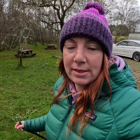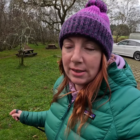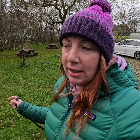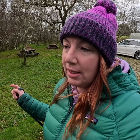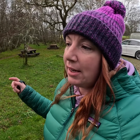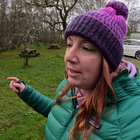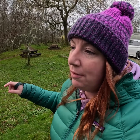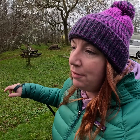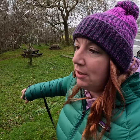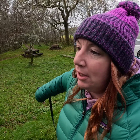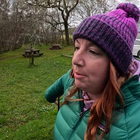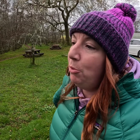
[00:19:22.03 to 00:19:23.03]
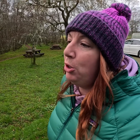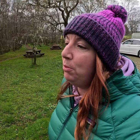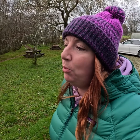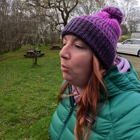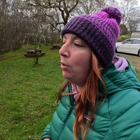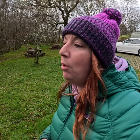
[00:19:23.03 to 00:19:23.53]
yeah, definitely
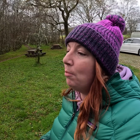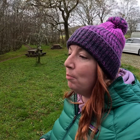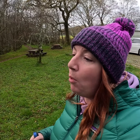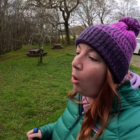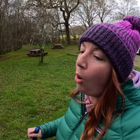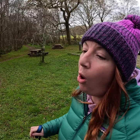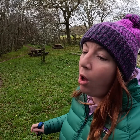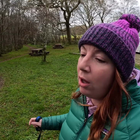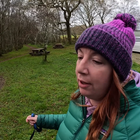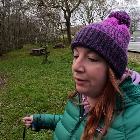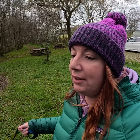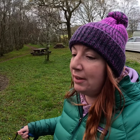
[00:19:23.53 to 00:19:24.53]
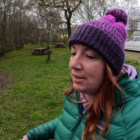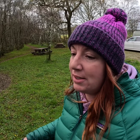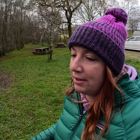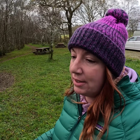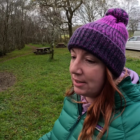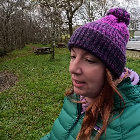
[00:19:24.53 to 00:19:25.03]
Moynmore, I think that's how
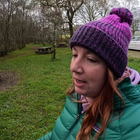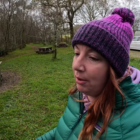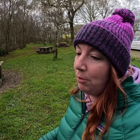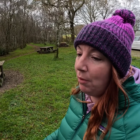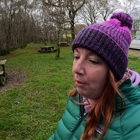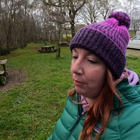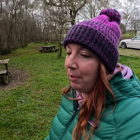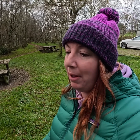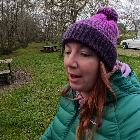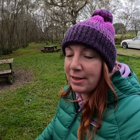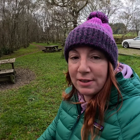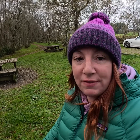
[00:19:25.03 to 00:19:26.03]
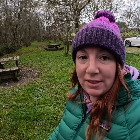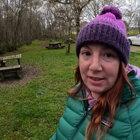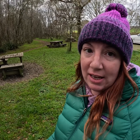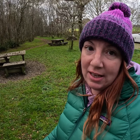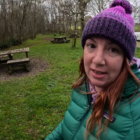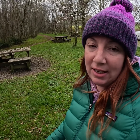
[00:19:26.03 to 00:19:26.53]
you say it. We're on part of a
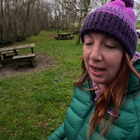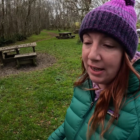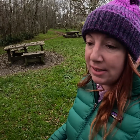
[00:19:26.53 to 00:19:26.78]
stay the night